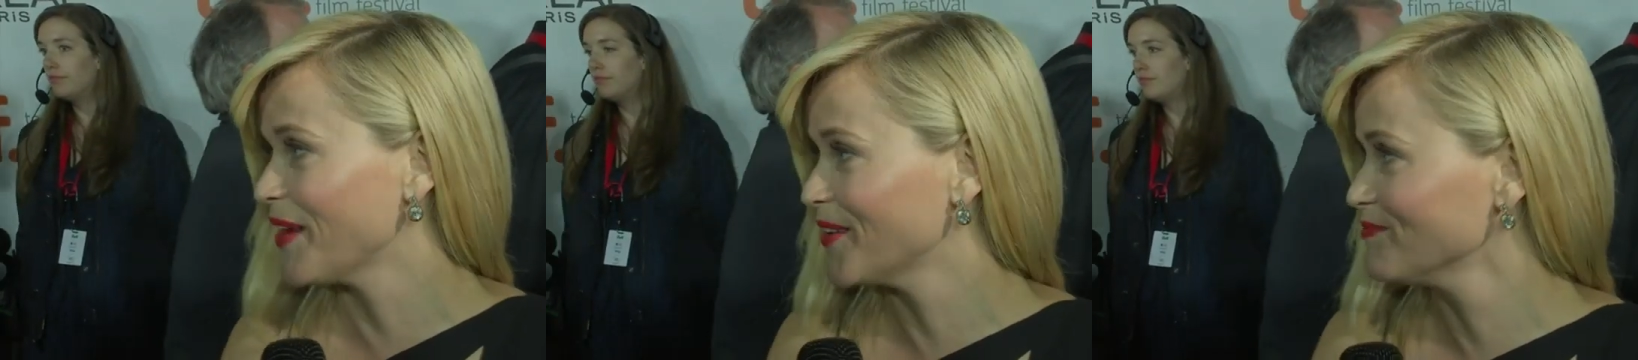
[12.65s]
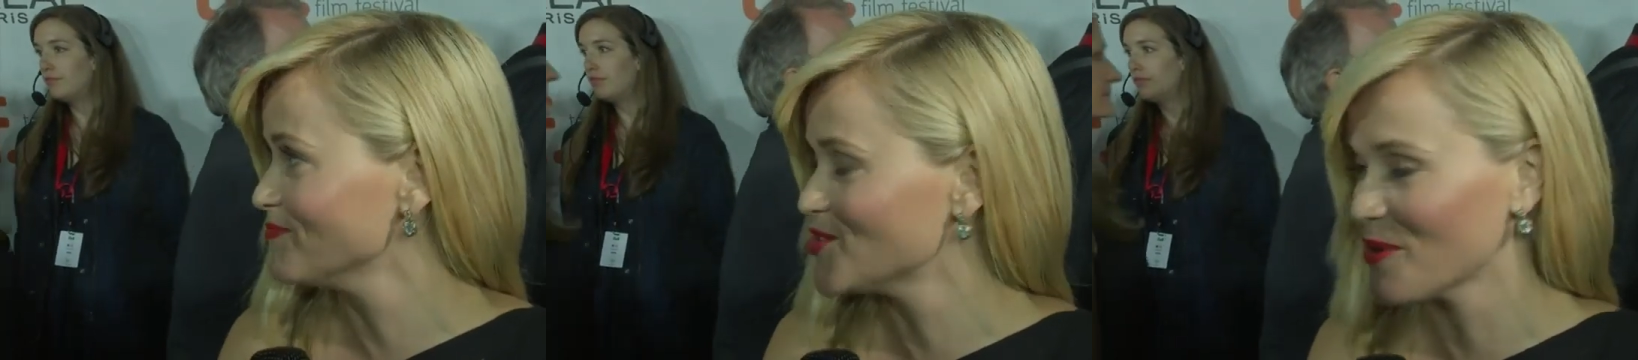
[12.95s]
Speaker 1: about
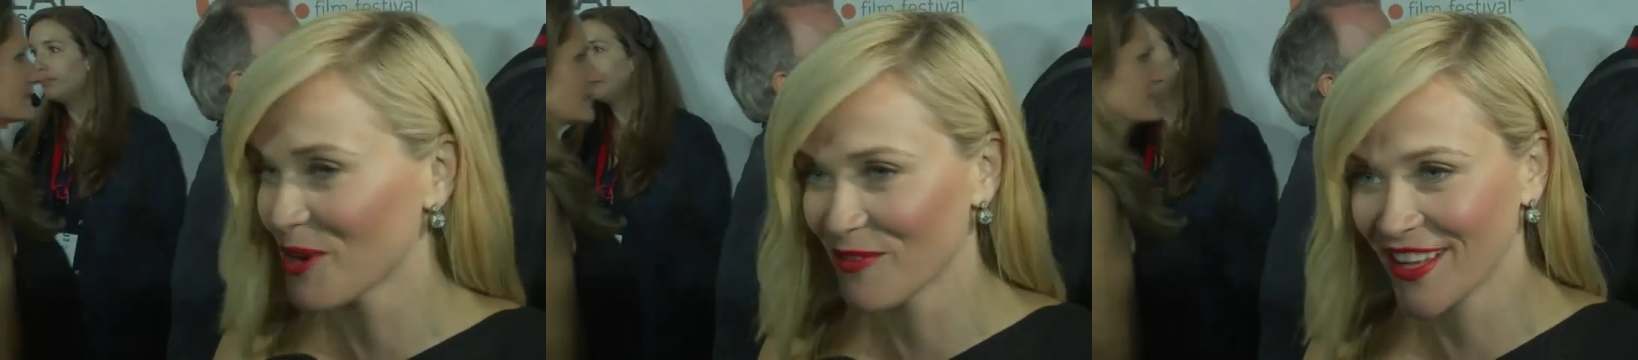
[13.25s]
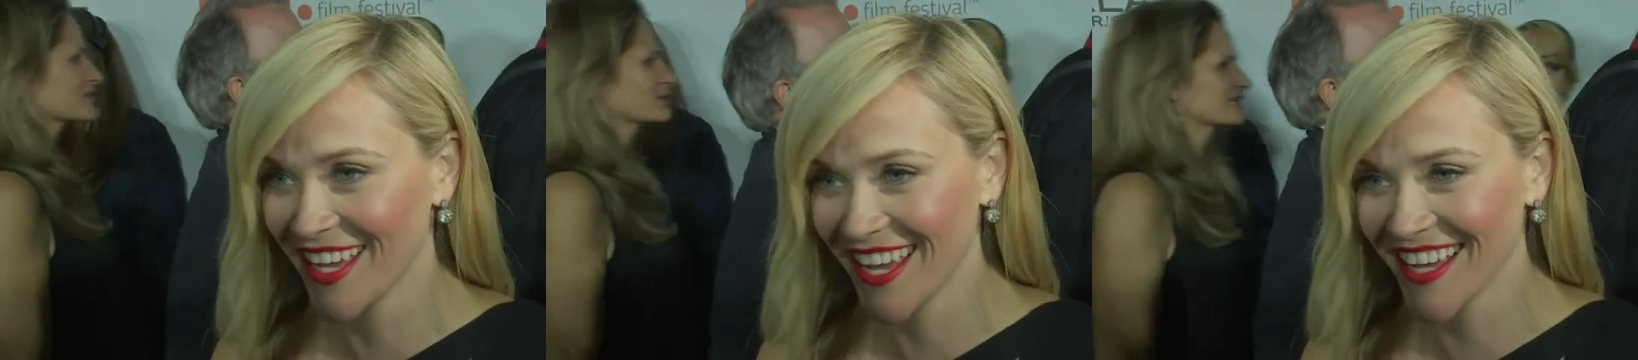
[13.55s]
Jean-Marc
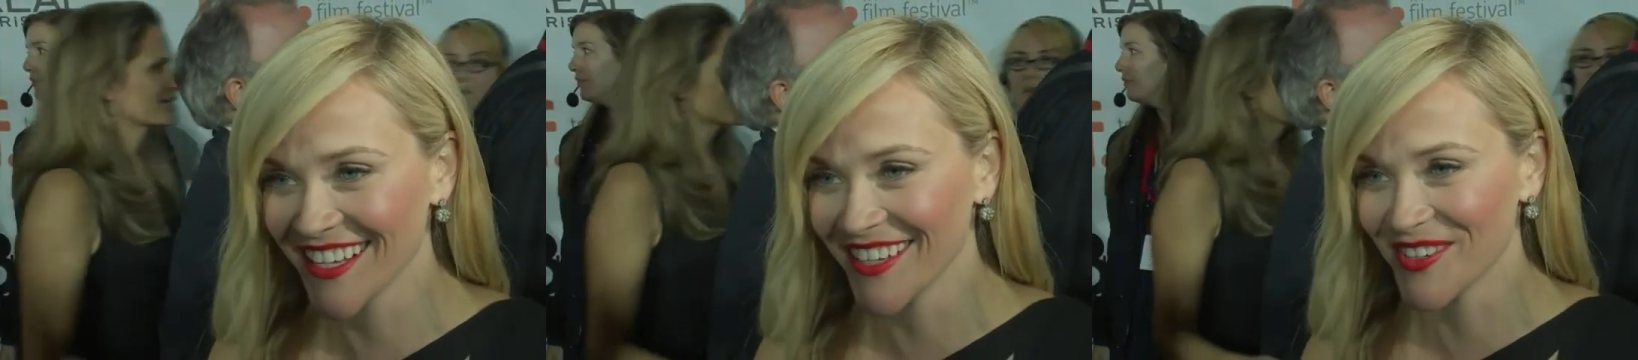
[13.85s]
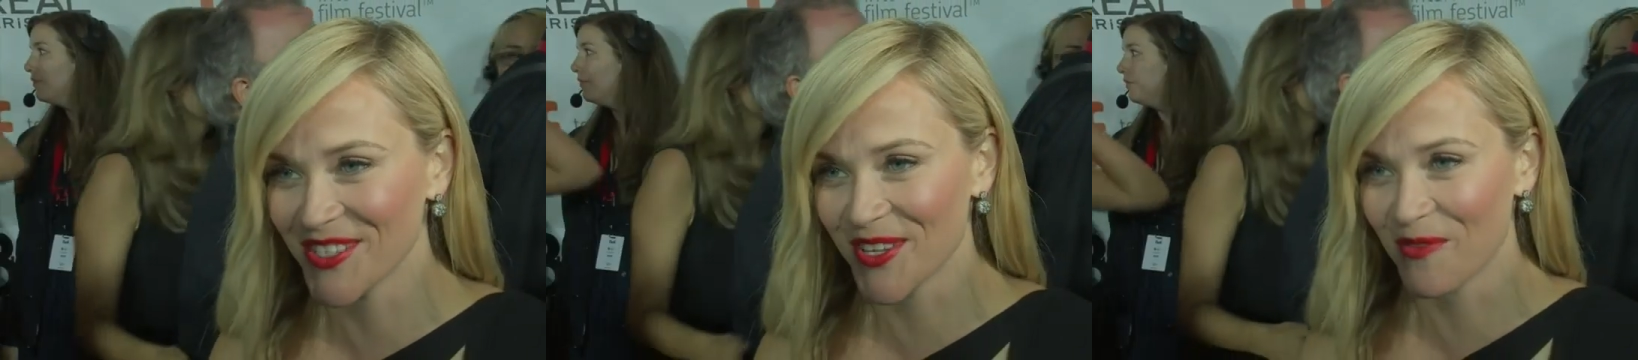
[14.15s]
Vallée, who
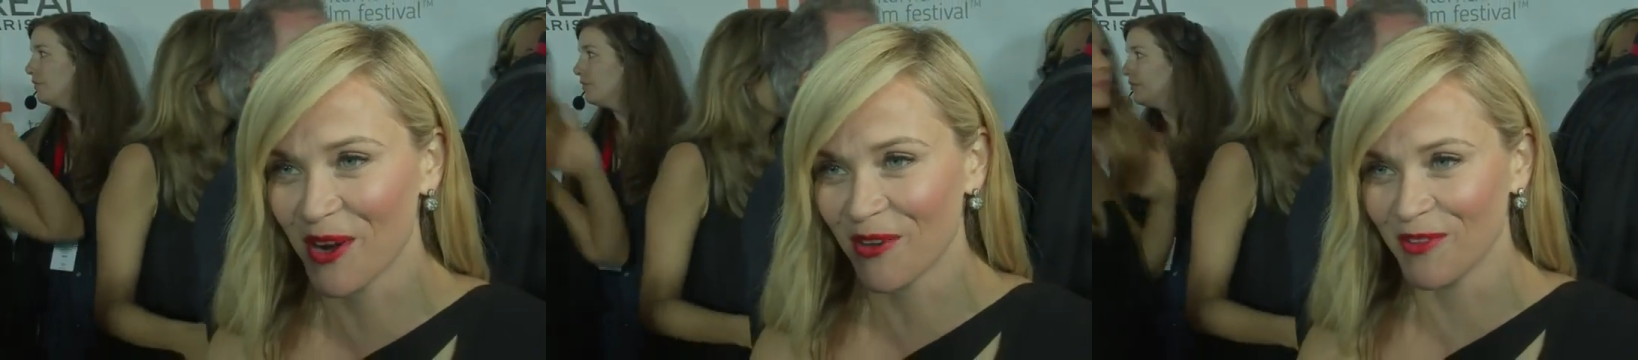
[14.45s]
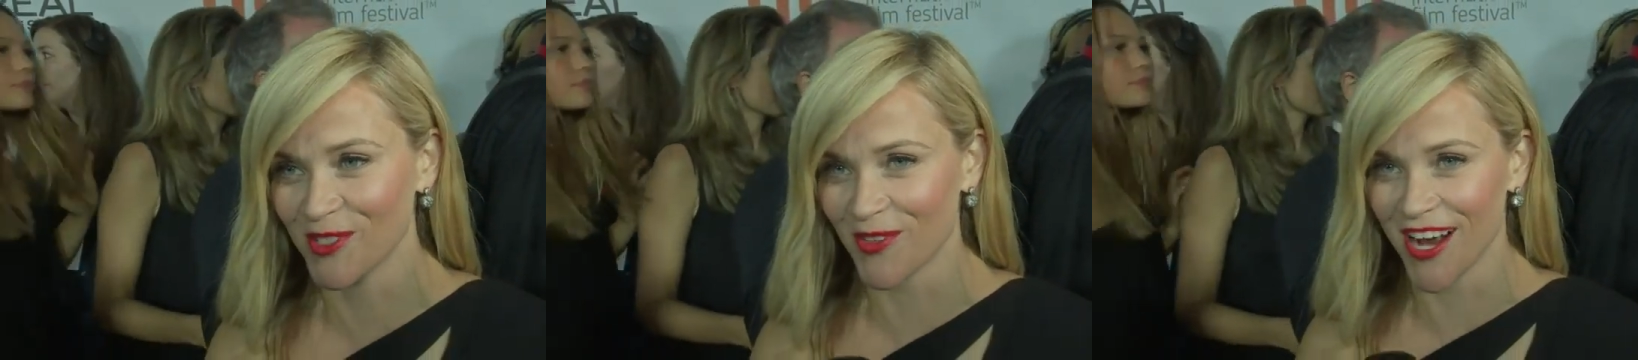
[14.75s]
is their
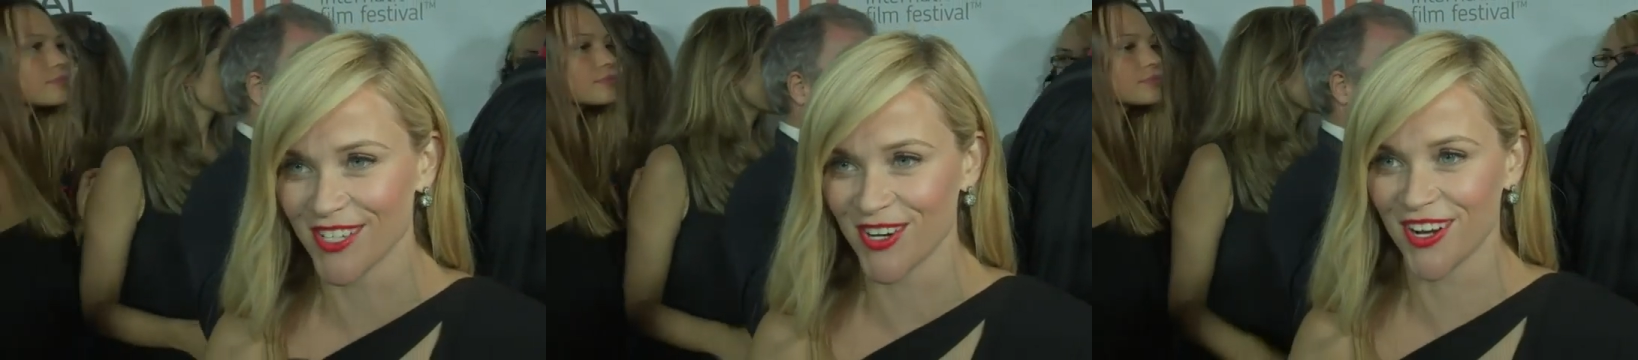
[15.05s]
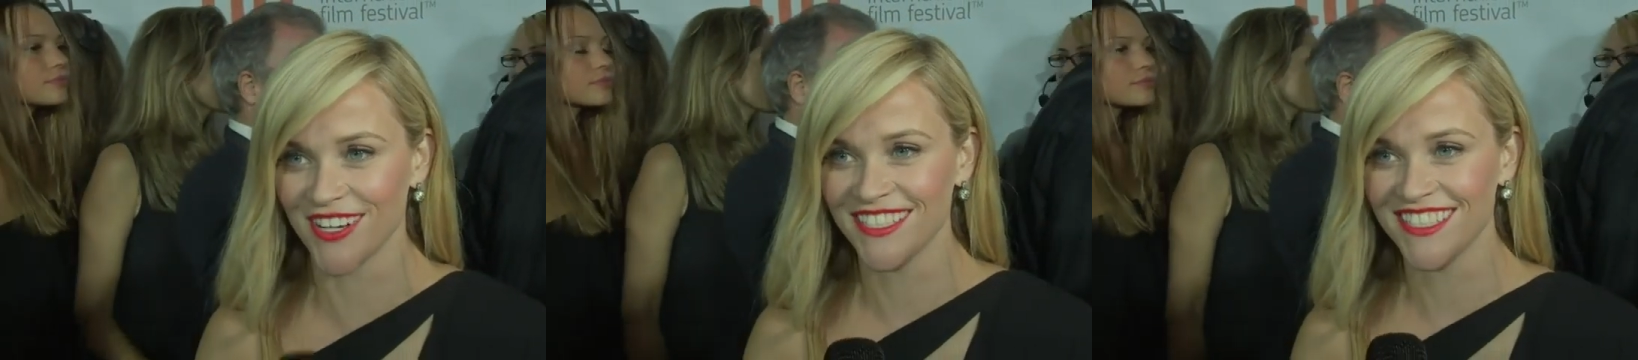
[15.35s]
wonderful director.